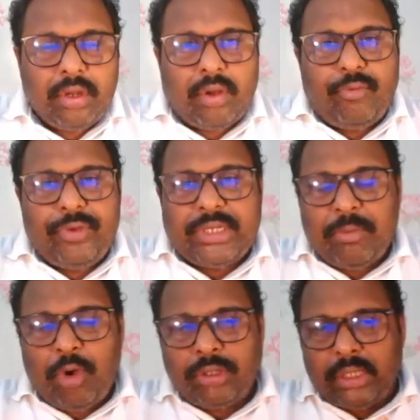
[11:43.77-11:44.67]
Which
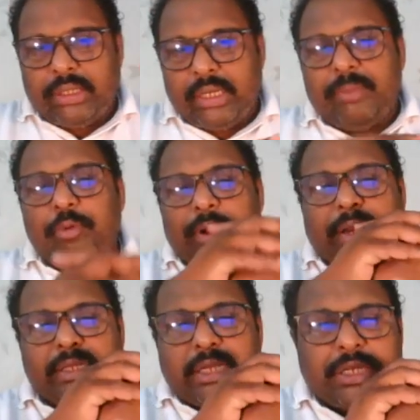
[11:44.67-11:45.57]
among the three
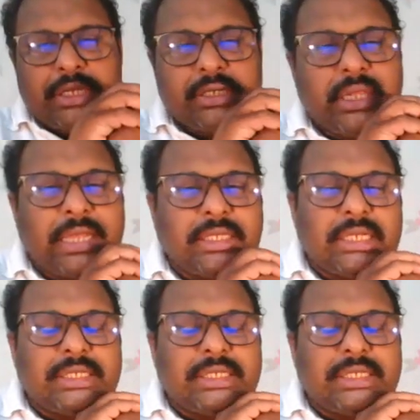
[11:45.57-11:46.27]
polarizations has a